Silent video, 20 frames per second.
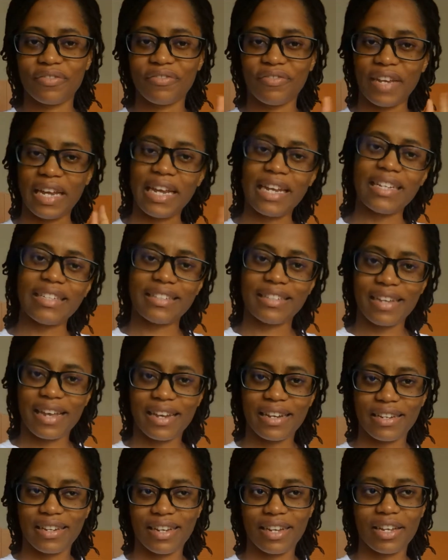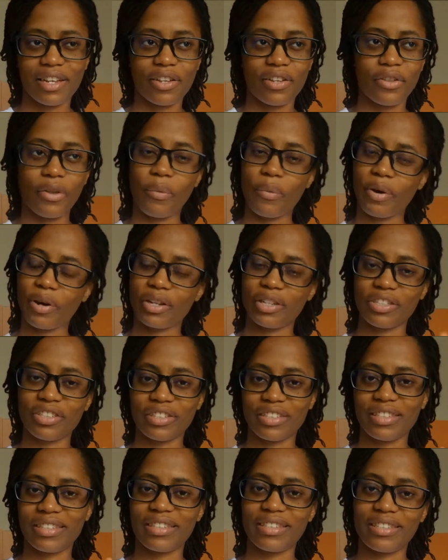faint and the world
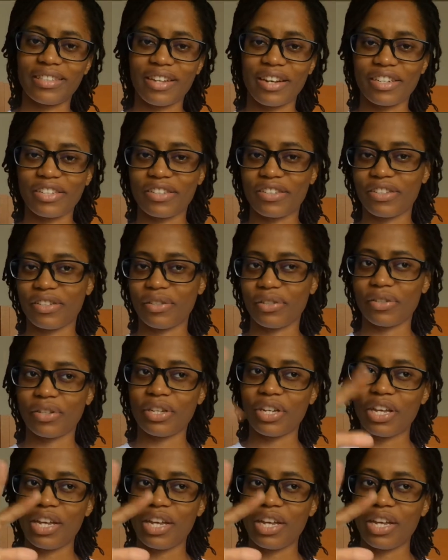just starts to